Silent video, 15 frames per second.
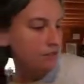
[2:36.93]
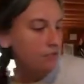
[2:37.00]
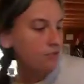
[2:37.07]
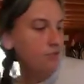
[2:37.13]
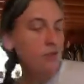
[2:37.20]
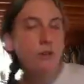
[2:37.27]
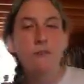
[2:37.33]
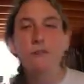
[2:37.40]

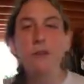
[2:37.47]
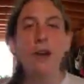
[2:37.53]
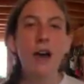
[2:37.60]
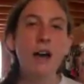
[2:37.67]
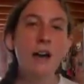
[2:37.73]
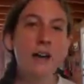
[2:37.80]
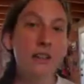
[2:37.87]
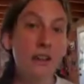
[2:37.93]
So if you
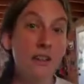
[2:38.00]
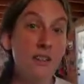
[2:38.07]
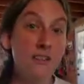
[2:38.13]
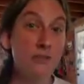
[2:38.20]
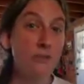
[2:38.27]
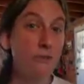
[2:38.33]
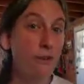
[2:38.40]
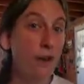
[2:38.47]
have
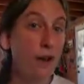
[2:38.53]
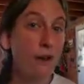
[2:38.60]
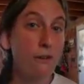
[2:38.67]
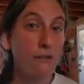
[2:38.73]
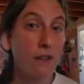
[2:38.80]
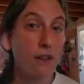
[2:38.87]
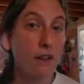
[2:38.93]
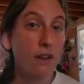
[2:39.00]

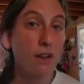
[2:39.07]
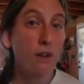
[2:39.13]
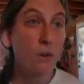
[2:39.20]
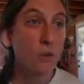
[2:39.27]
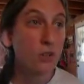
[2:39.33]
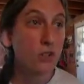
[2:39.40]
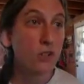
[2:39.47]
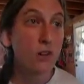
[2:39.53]
an old
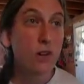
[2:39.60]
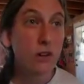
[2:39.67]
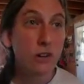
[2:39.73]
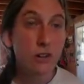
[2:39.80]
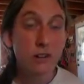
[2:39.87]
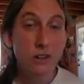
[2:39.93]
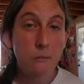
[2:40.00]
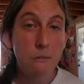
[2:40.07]
shirt
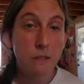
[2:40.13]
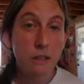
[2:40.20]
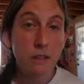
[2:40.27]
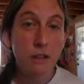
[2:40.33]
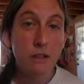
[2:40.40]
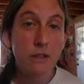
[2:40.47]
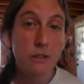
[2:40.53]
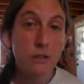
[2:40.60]
or something
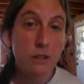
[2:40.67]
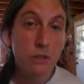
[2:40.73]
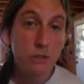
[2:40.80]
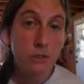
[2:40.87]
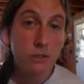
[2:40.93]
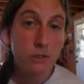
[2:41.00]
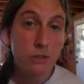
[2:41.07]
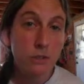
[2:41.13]
that you can
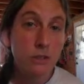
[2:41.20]
use,